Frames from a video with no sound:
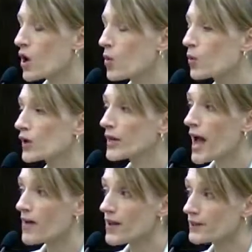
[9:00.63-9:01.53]
we're going to
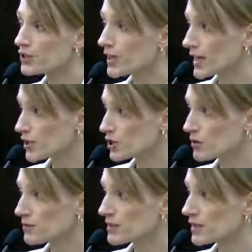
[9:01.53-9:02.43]
have
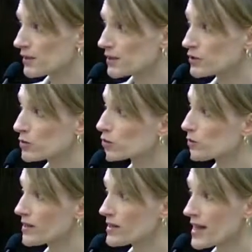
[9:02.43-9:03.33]
educational materials, which will
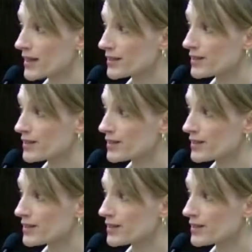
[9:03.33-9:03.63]
be the next